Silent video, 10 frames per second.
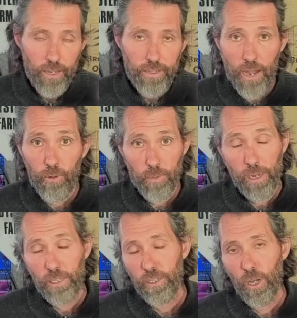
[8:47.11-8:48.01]
Now on the
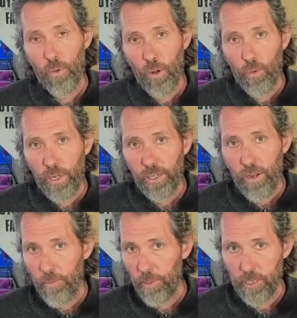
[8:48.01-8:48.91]
bench though, I'll quickly
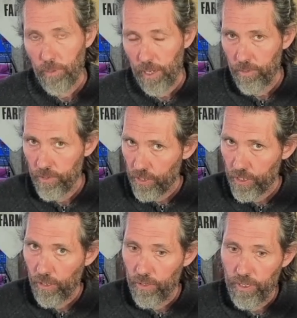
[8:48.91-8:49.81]
grab a piece of paper and just
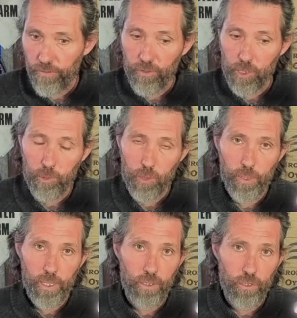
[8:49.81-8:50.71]
show you the difference
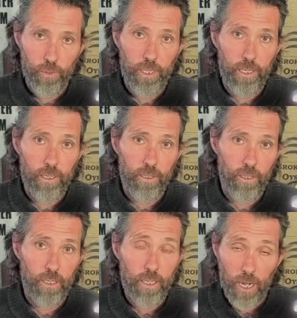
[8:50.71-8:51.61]
between doing the